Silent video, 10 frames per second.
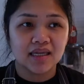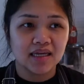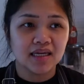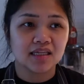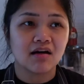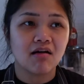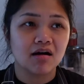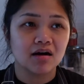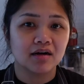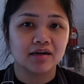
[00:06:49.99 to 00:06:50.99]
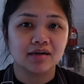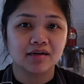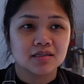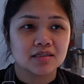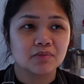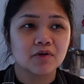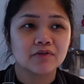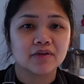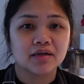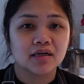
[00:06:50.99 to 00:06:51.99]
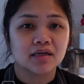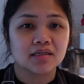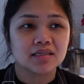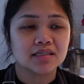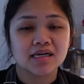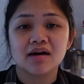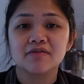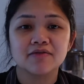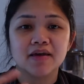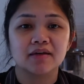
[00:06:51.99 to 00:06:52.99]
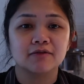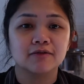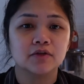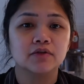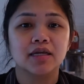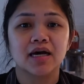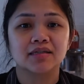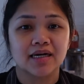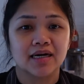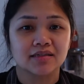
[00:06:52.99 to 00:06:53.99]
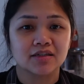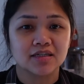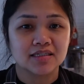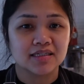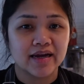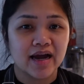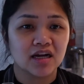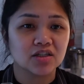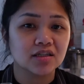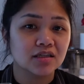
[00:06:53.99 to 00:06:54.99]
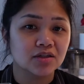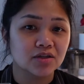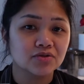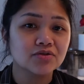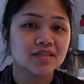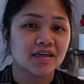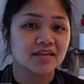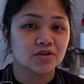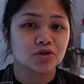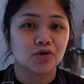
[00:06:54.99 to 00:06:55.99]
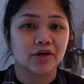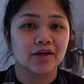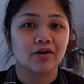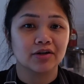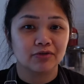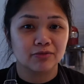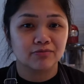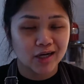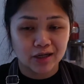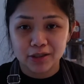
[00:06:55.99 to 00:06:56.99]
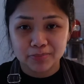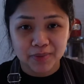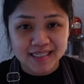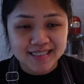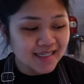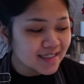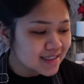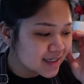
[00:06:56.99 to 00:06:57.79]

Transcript: in it are some of the stuff and food that Chris and I actually use and enjoy on a regular basis.